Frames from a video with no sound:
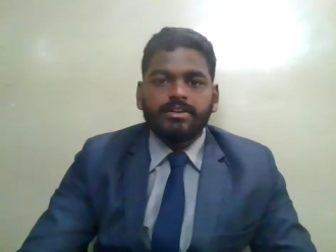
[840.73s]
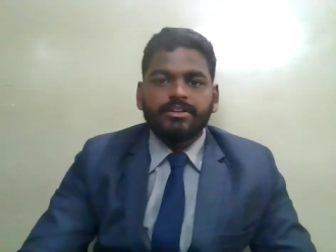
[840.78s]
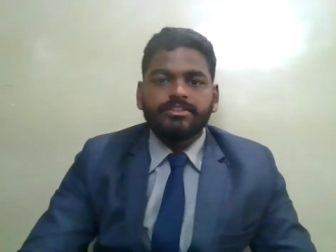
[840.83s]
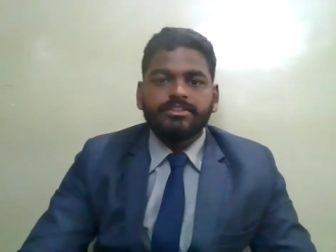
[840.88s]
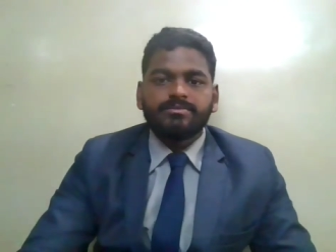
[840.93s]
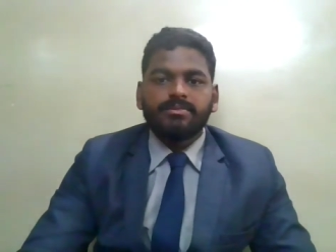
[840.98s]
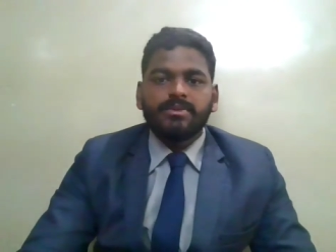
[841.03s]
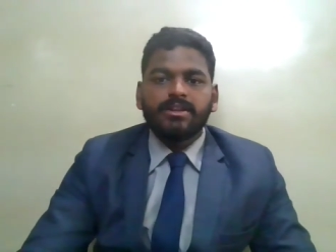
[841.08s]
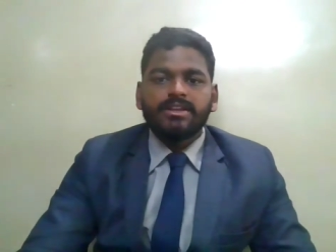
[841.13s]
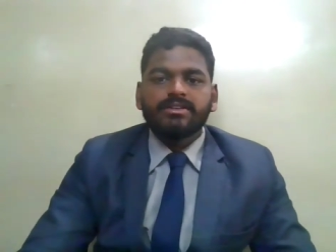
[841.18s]

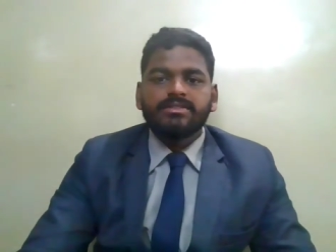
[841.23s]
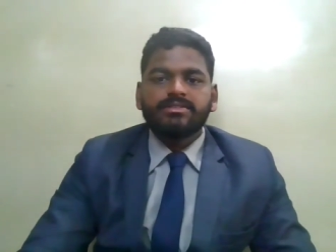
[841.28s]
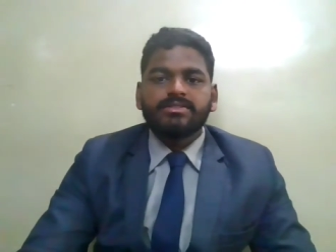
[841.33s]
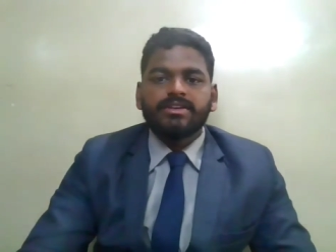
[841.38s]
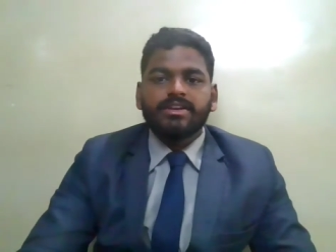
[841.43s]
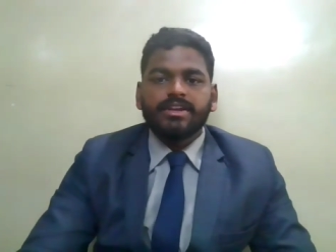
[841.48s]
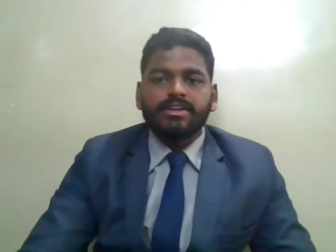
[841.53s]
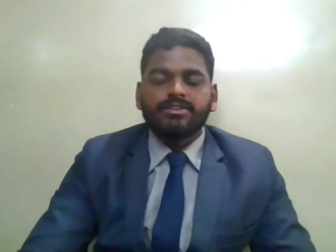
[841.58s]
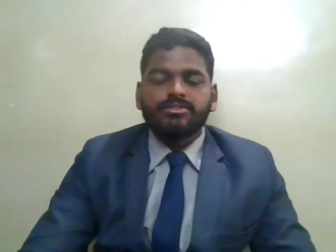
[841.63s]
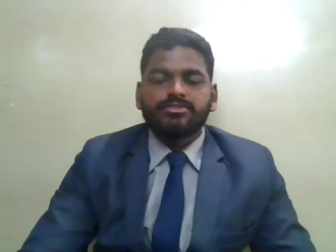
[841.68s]
displays
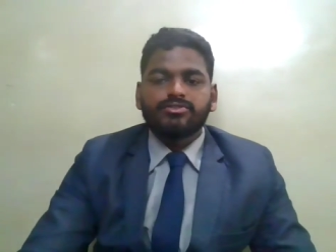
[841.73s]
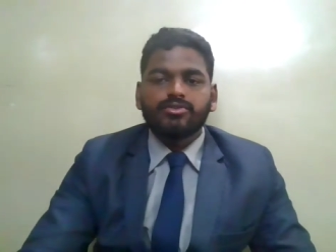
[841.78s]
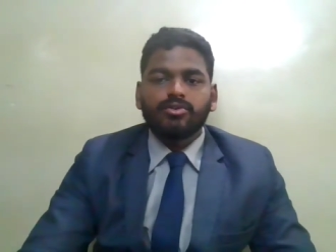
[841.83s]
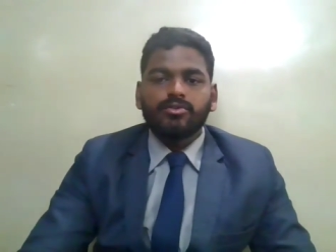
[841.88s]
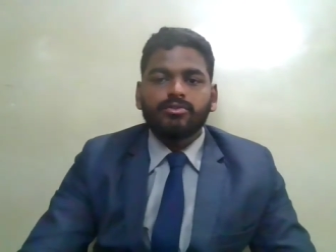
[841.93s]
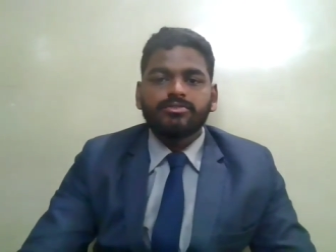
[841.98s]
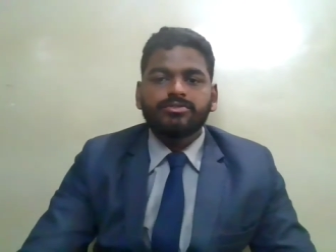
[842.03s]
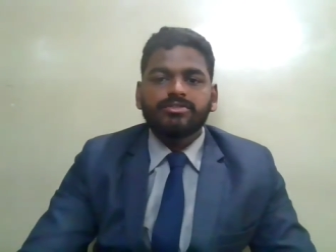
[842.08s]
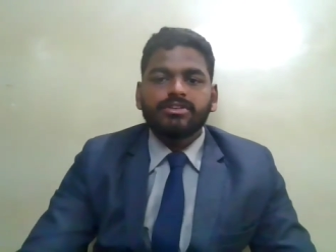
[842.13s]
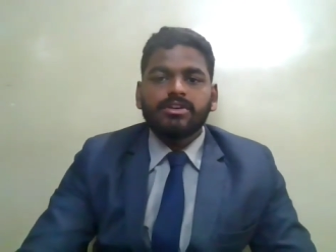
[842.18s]
in
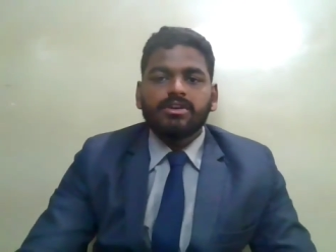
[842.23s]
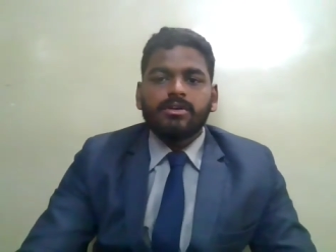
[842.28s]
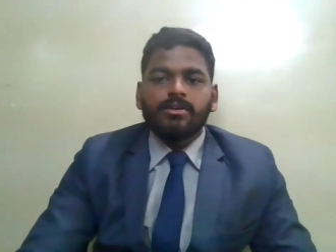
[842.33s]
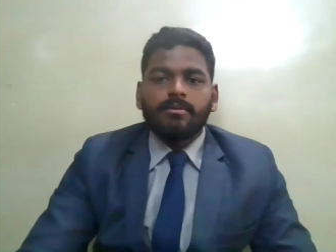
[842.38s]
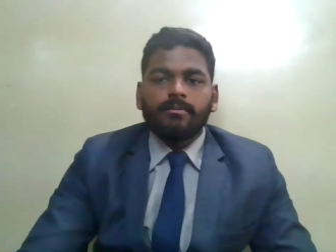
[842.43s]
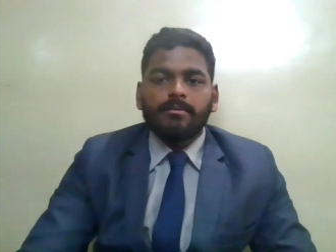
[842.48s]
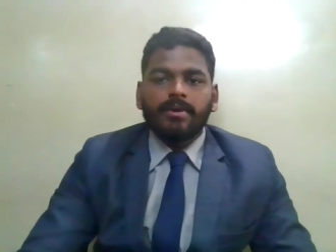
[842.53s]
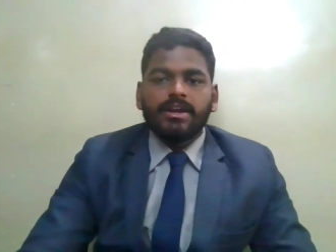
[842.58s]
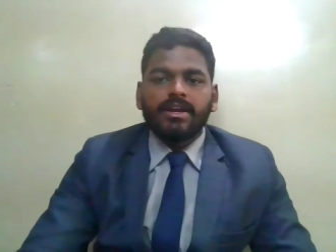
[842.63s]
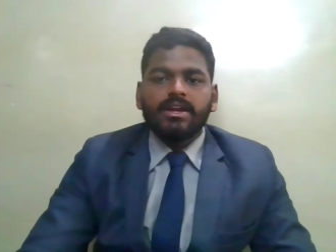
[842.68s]
source
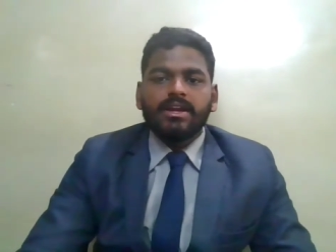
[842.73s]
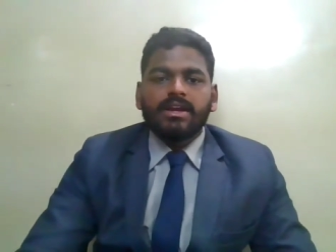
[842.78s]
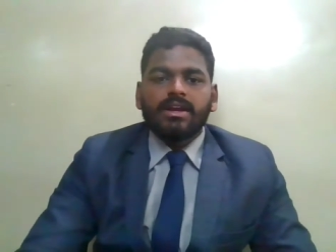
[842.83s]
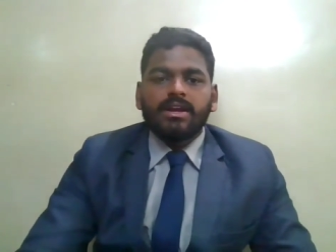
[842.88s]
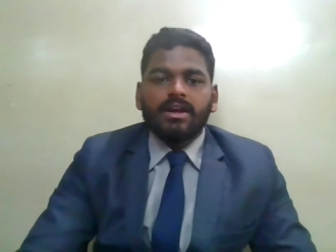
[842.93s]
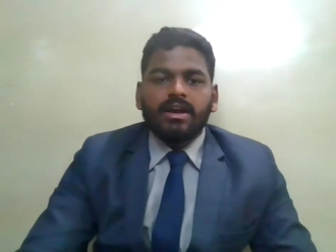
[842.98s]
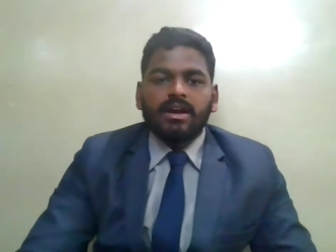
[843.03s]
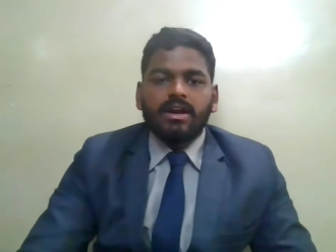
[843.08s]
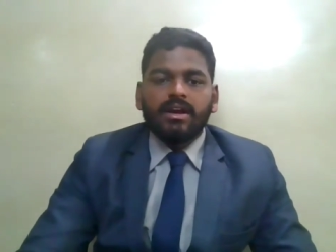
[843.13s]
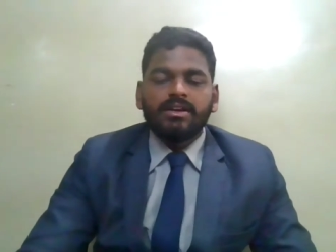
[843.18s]
by
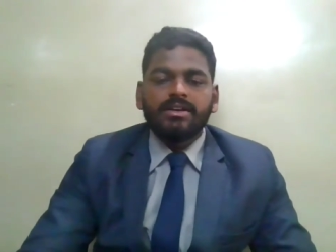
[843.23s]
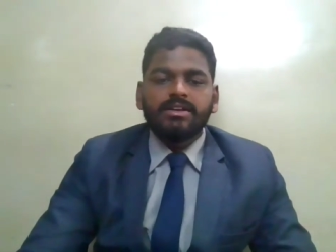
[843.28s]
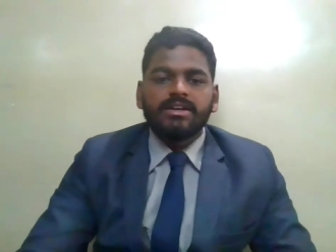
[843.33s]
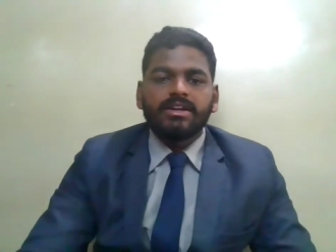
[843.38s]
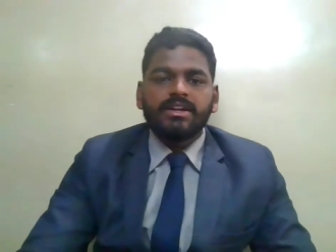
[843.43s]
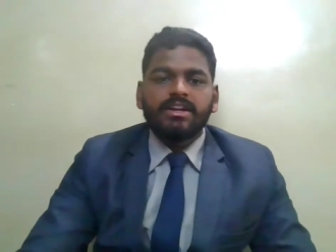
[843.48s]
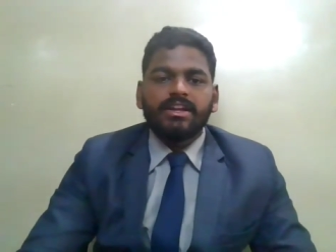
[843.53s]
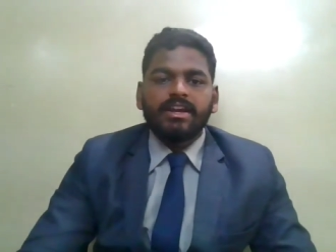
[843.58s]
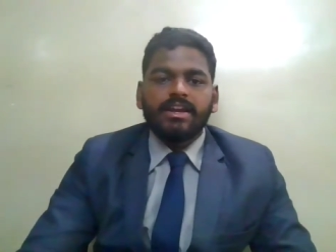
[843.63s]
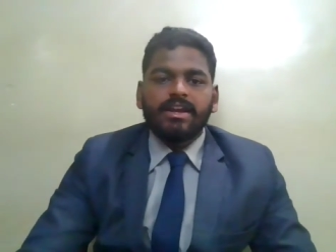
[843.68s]

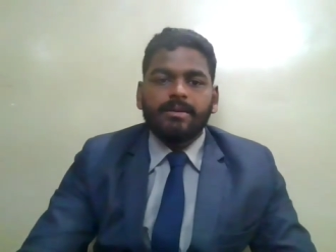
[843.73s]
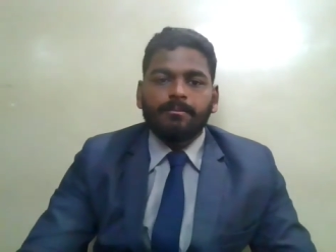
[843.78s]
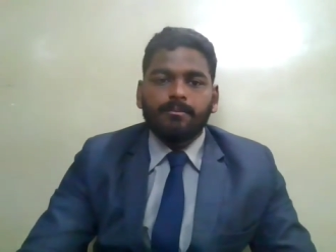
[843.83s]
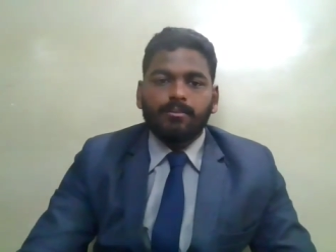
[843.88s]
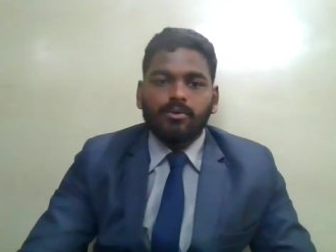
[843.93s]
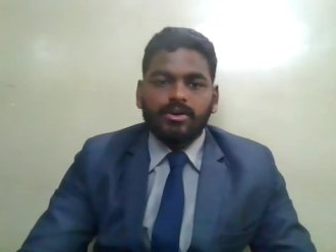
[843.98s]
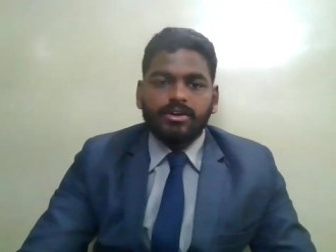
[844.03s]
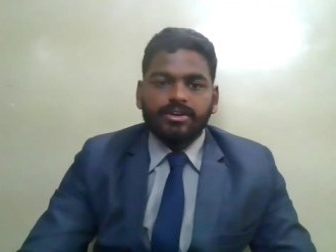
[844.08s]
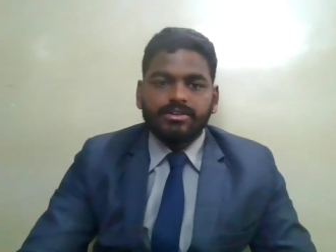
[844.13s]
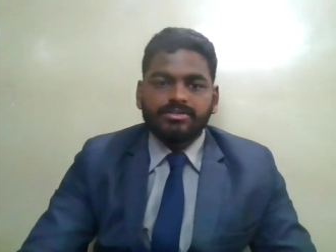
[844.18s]
elderly
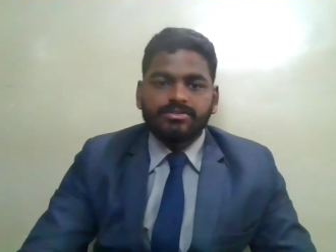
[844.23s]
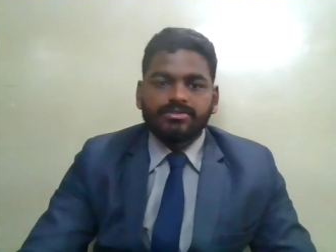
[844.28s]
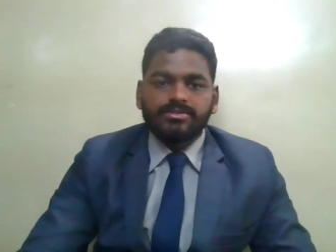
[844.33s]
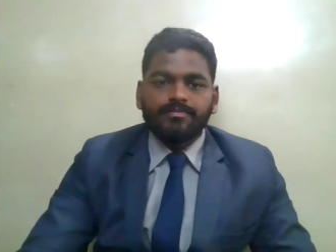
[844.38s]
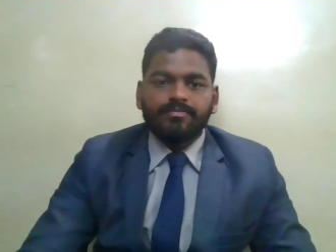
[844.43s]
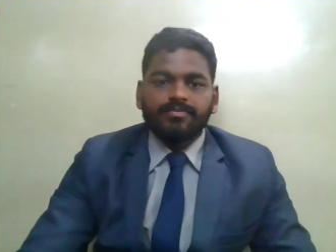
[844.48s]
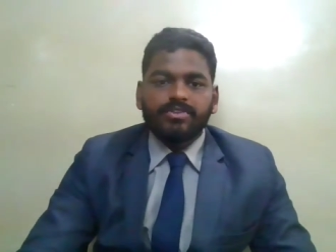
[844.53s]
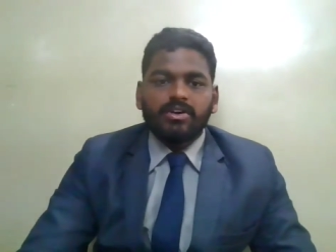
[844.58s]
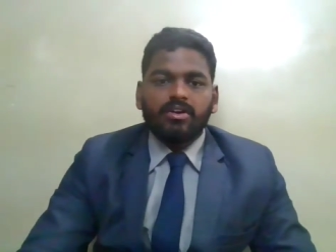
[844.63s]
employees.